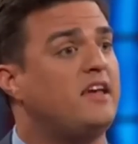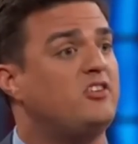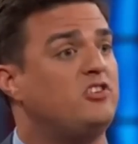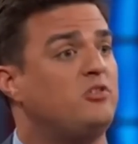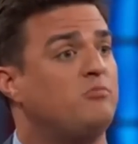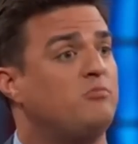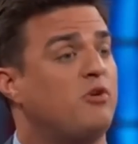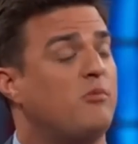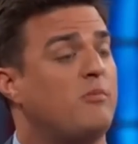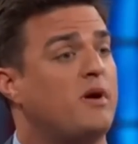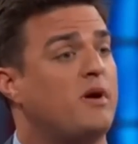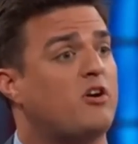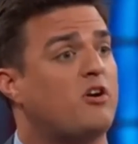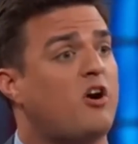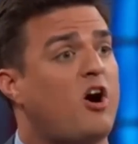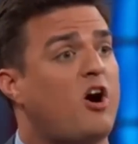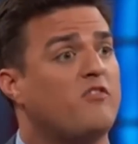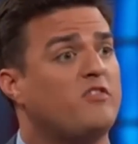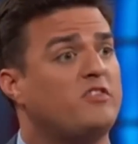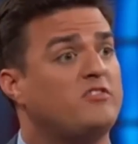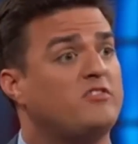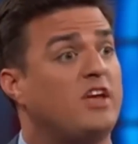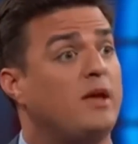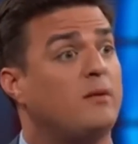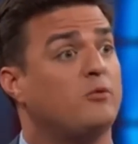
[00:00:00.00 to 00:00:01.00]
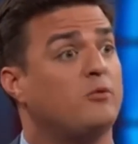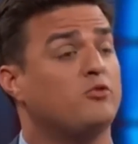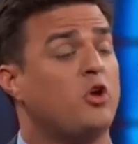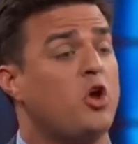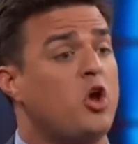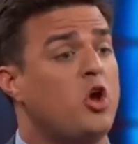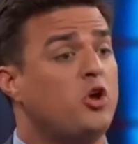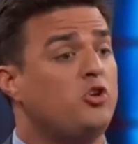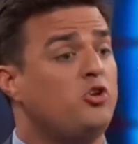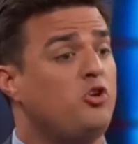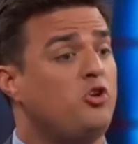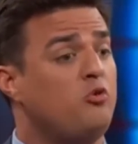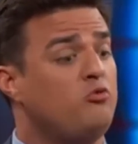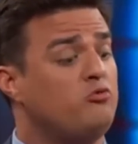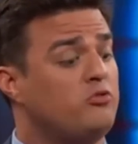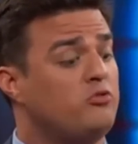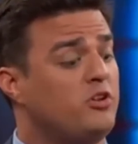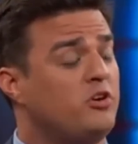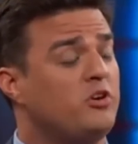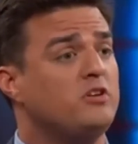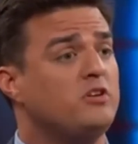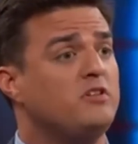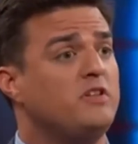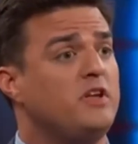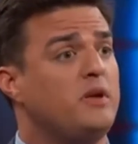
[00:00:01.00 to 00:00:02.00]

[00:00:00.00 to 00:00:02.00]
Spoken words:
you put my coffee tables, you literally